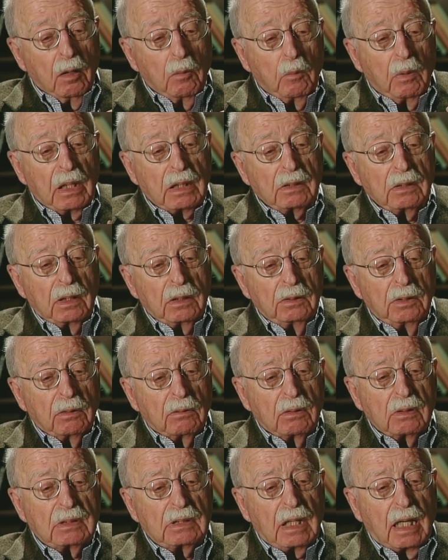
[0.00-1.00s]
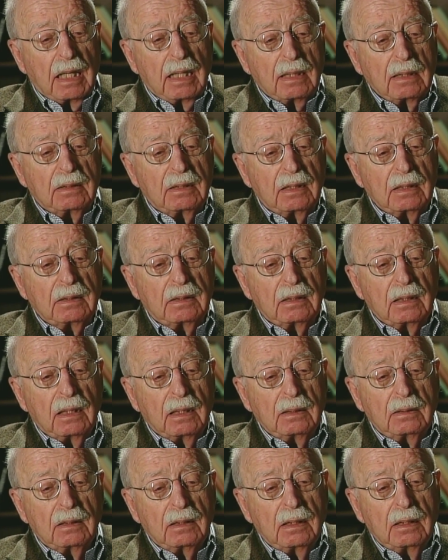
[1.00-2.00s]
Well, neuroscience is
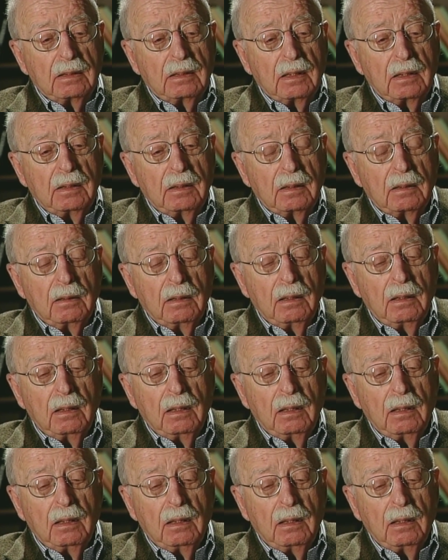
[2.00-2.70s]
is, is a,